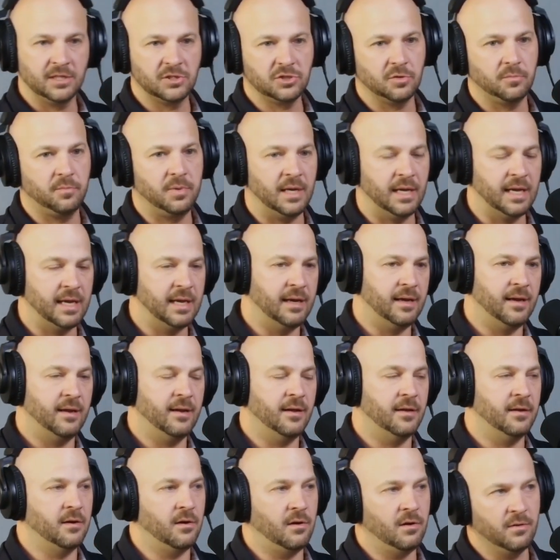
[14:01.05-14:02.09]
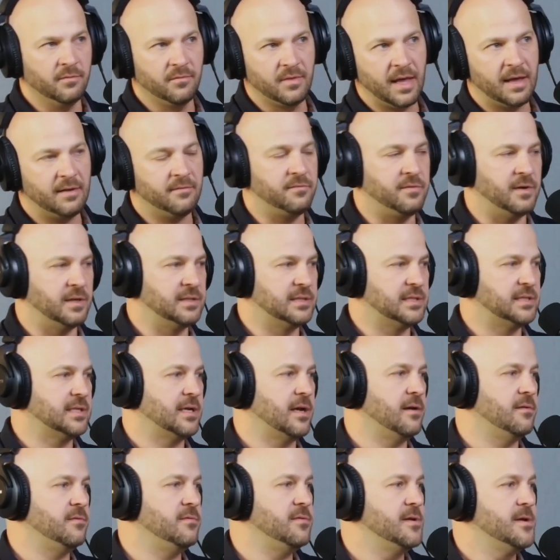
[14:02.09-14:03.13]
financial planning and all of that fun
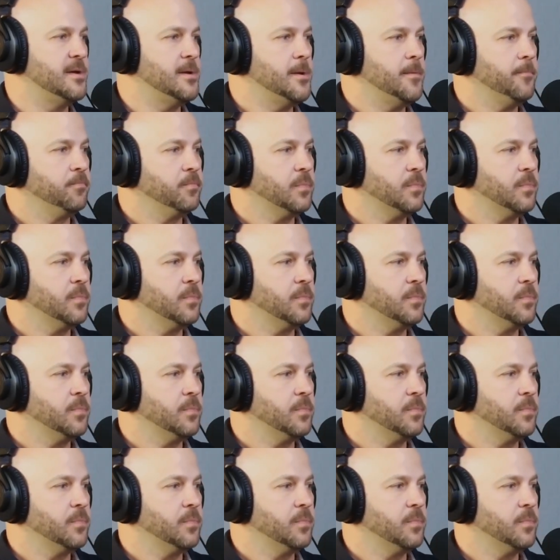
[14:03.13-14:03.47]
stuff.